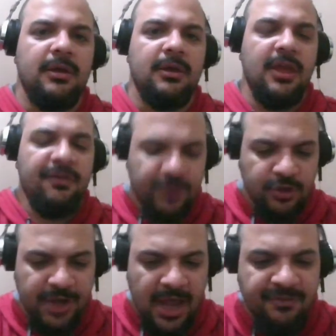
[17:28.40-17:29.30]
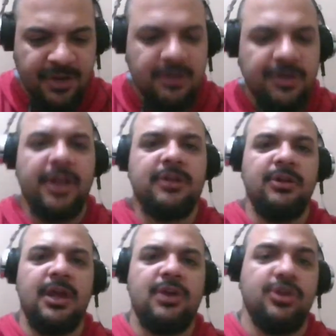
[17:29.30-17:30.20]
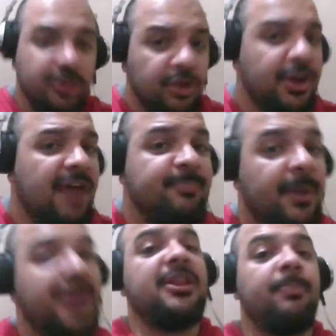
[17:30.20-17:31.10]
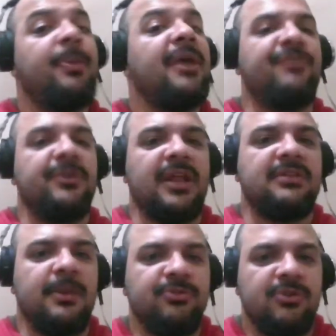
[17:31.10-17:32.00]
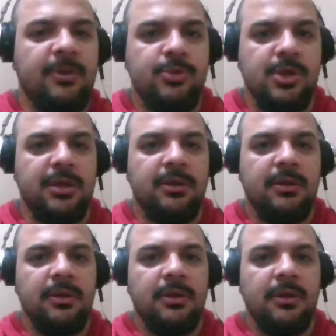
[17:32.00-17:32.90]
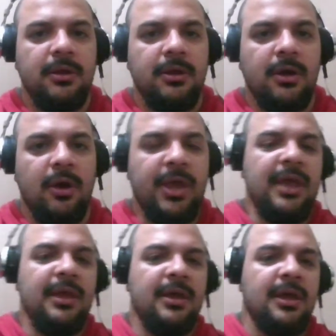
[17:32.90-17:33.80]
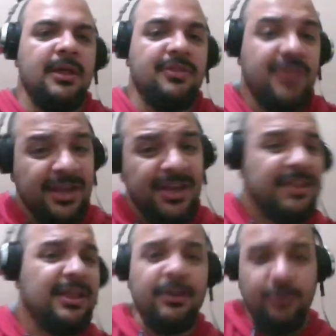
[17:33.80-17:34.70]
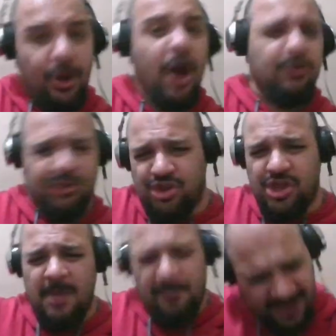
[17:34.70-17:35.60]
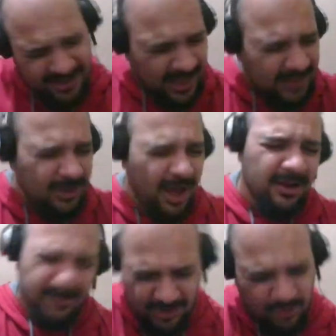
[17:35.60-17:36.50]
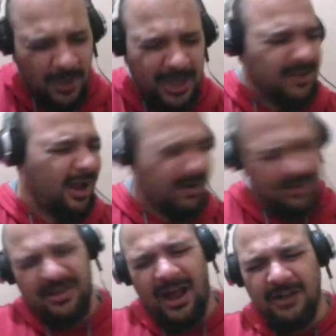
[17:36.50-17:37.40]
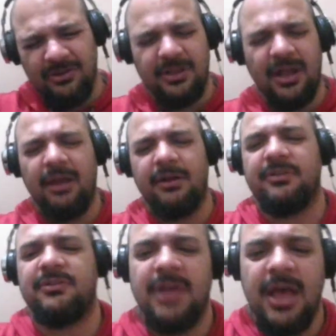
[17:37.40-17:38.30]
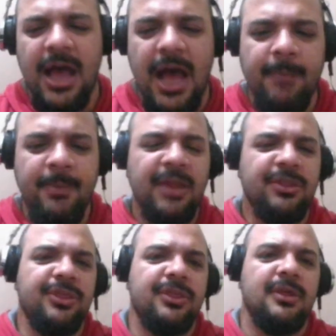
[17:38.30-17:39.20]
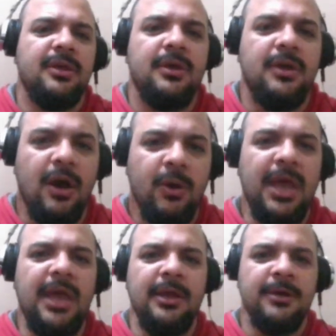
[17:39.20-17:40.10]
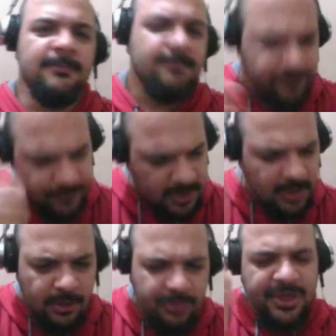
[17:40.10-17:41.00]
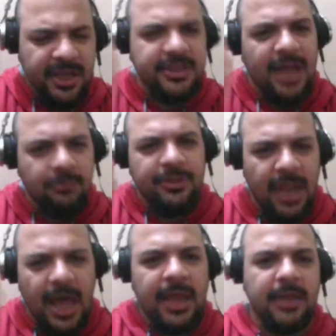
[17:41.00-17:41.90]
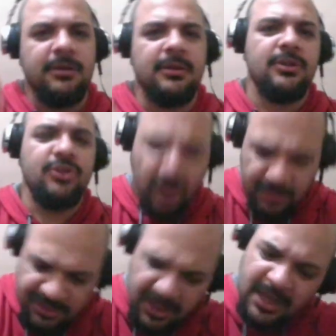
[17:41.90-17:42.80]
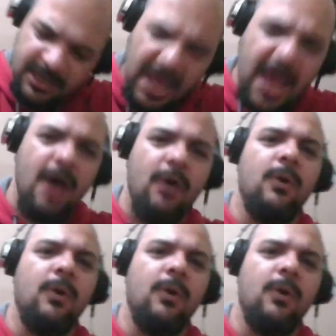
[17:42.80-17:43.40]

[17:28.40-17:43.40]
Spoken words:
if you don't have an internet connection, you don't have money to pay for that subscription, okay? They're going to tell you, no, it's cheap. It's $10, it's $20, it's $100 a month, okay? You think down the line. Don't think now.